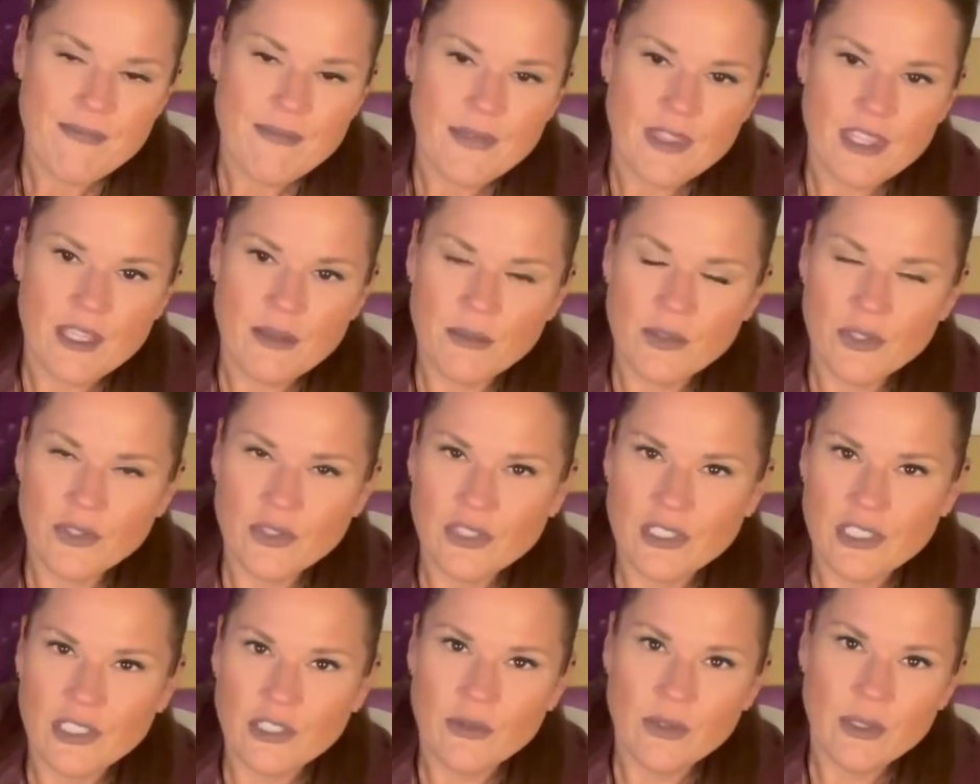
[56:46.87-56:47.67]
the
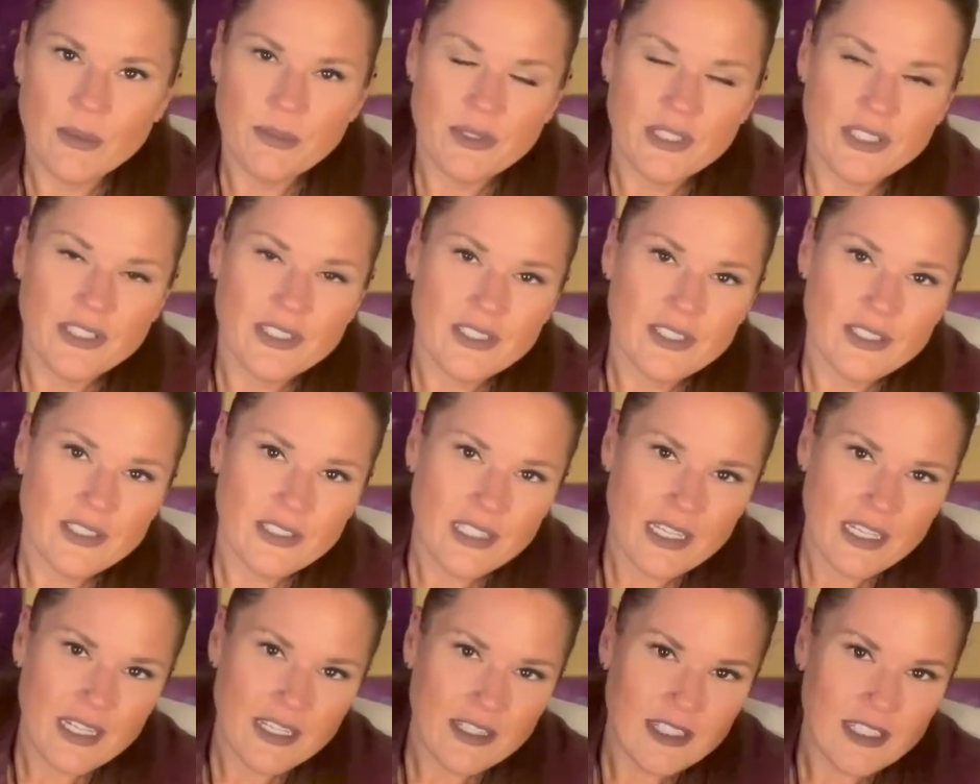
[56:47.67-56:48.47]
most equipped to
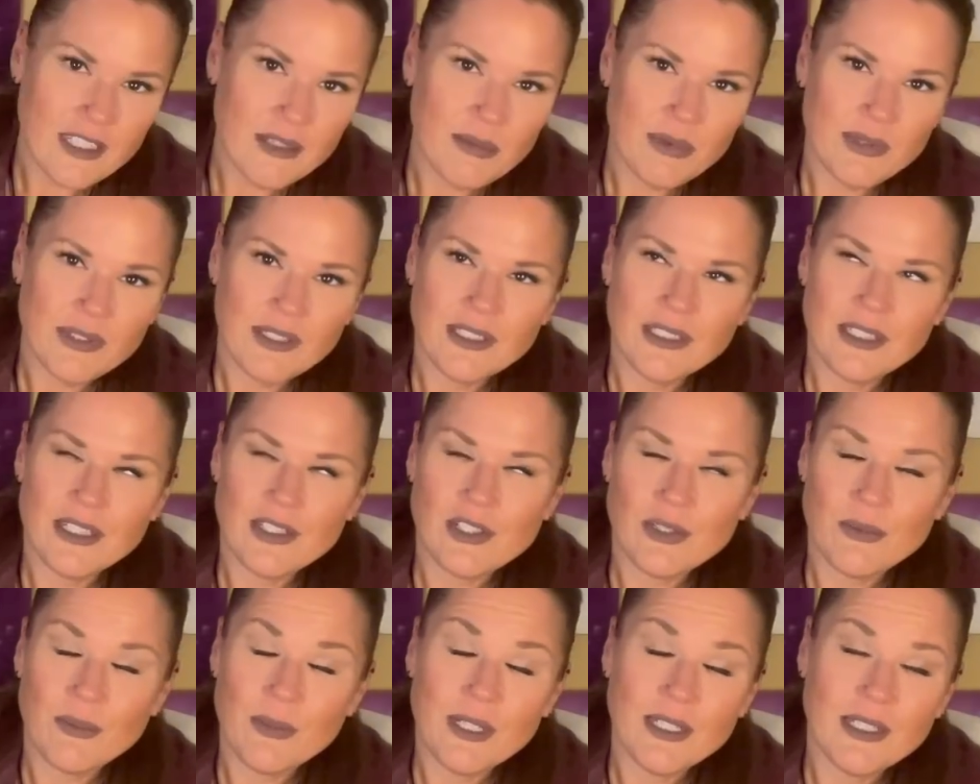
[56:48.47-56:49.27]
say that, but that
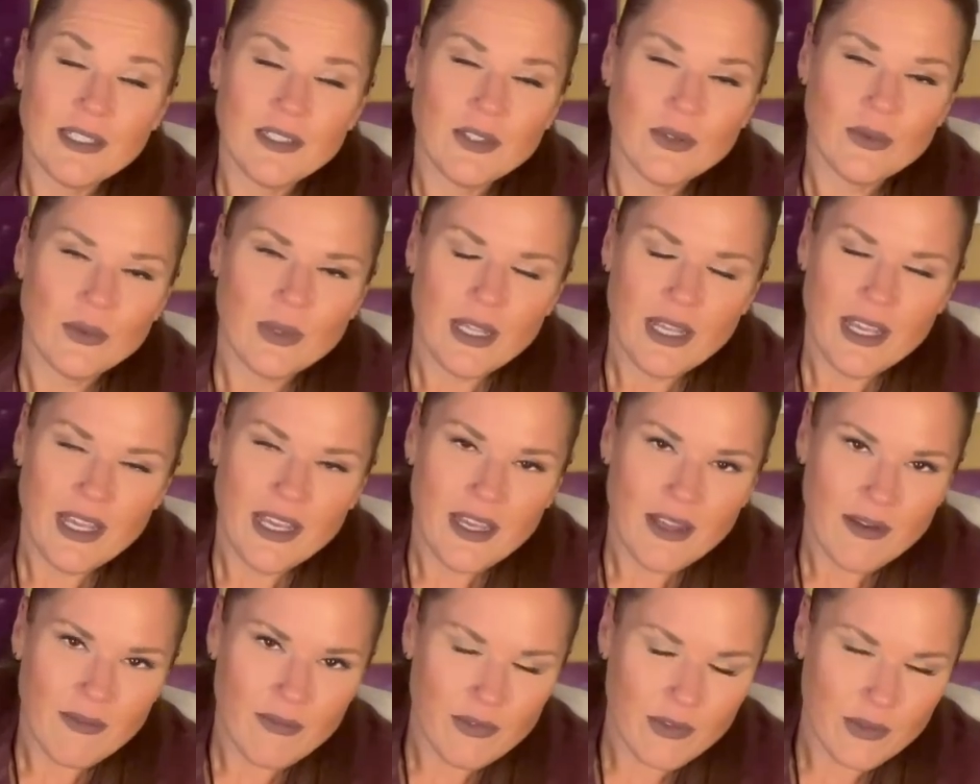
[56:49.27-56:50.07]
doesn't mean I don't
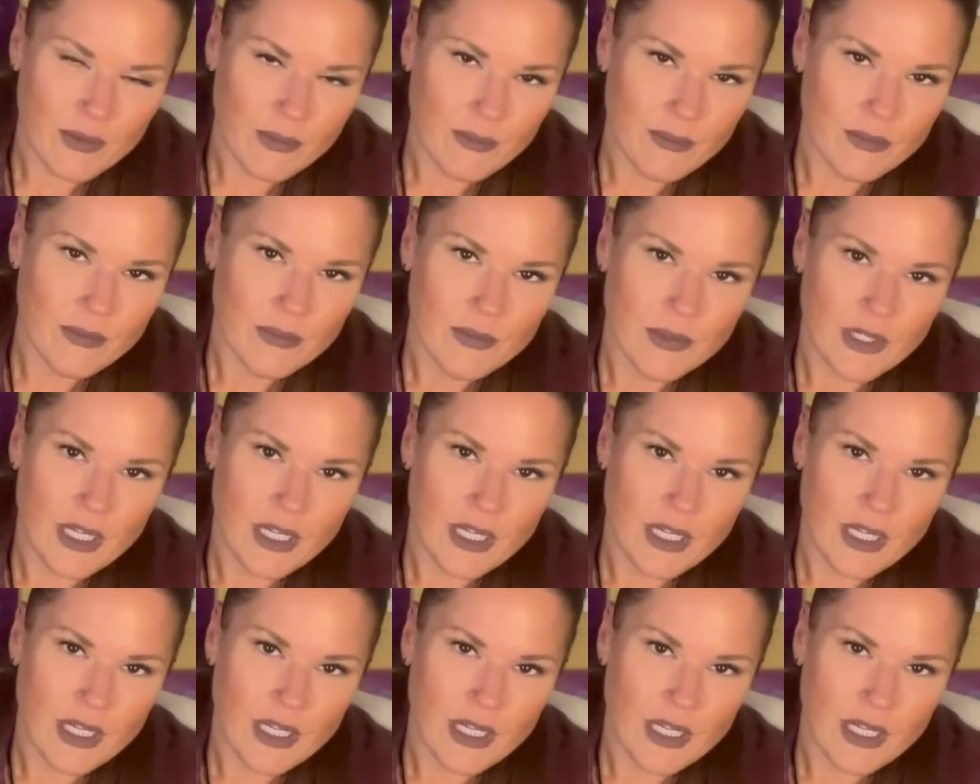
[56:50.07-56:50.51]
have them.